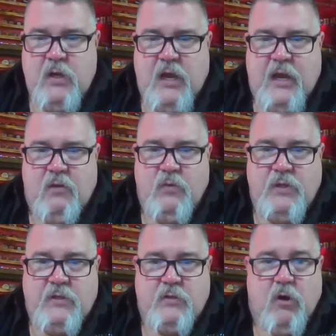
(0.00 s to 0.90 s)
and we
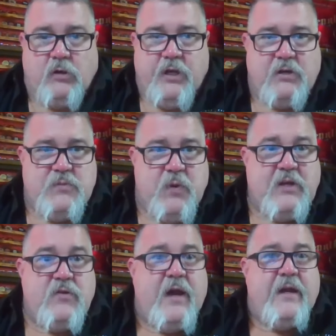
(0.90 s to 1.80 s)
called it our spring
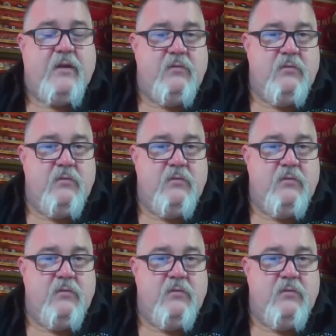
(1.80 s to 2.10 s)
training